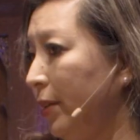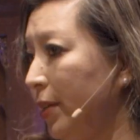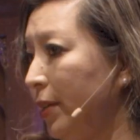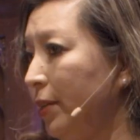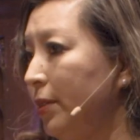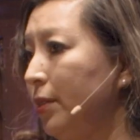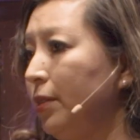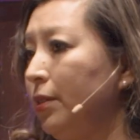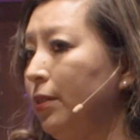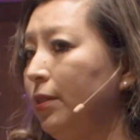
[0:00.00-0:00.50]

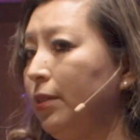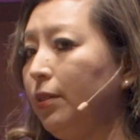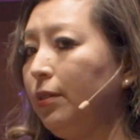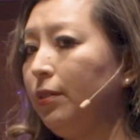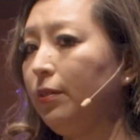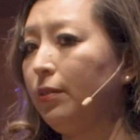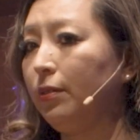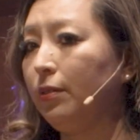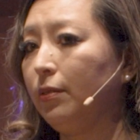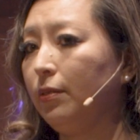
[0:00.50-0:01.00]

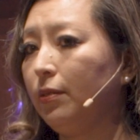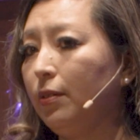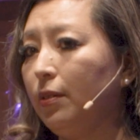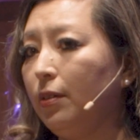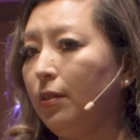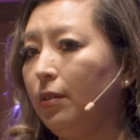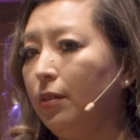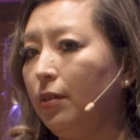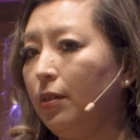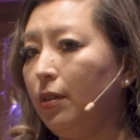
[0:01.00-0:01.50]
identity,
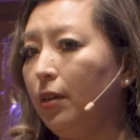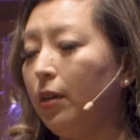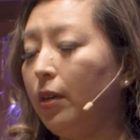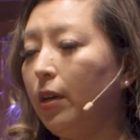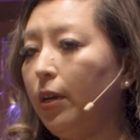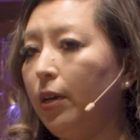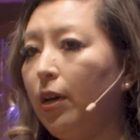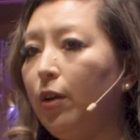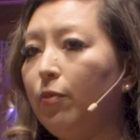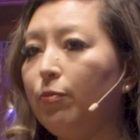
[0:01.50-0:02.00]

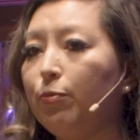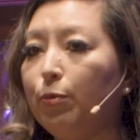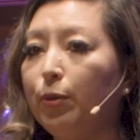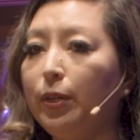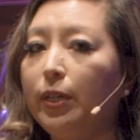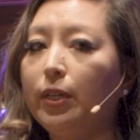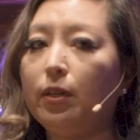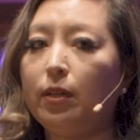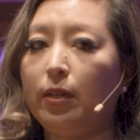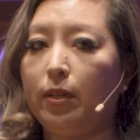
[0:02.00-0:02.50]
and I have
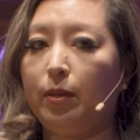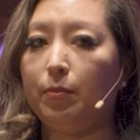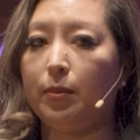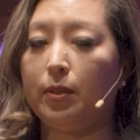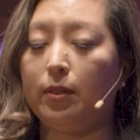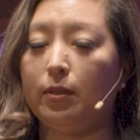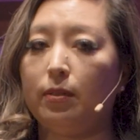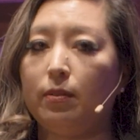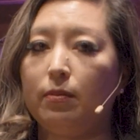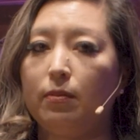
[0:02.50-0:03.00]

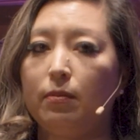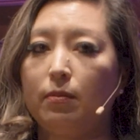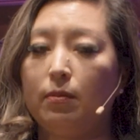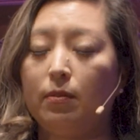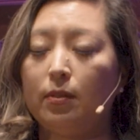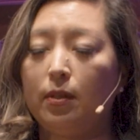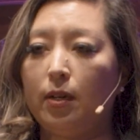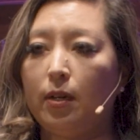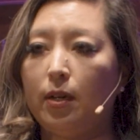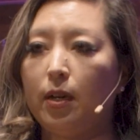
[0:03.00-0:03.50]
reclaimed it
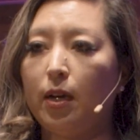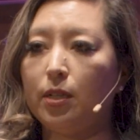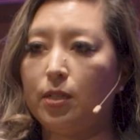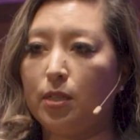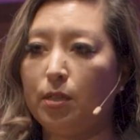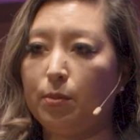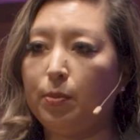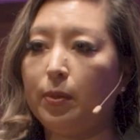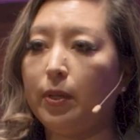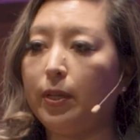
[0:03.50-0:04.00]

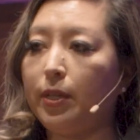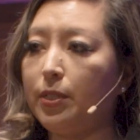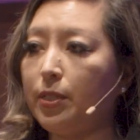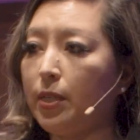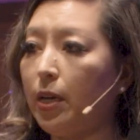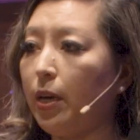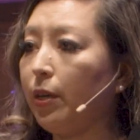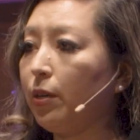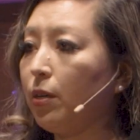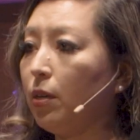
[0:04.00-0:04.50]
as the
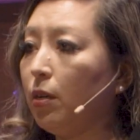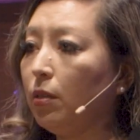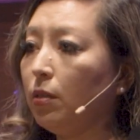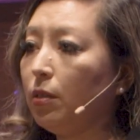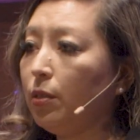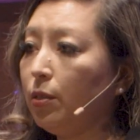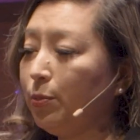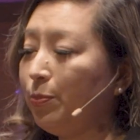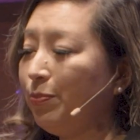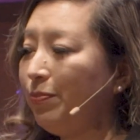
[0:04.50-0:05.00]
place I
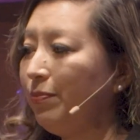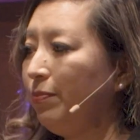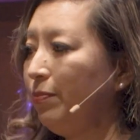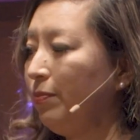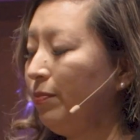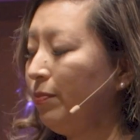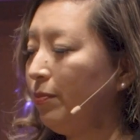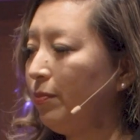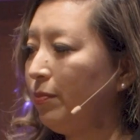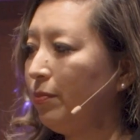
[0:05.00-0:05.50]
call home.
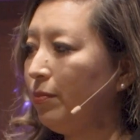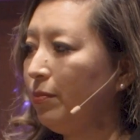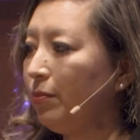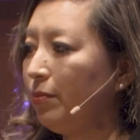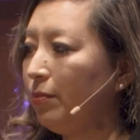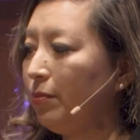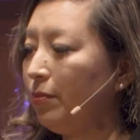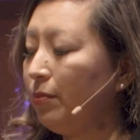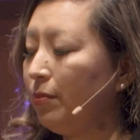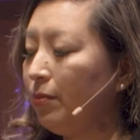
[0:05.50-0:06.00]

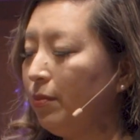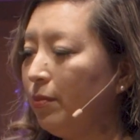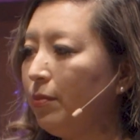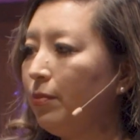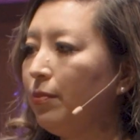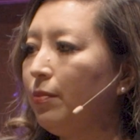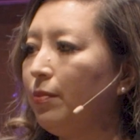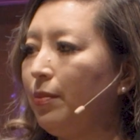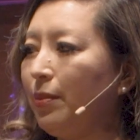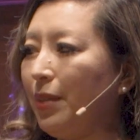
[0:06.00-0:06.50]

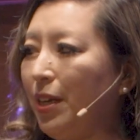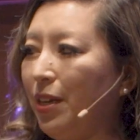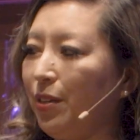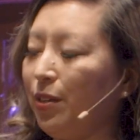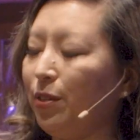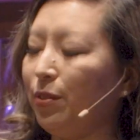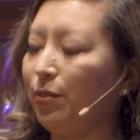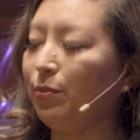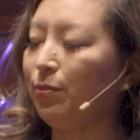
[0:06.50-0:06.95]
Thank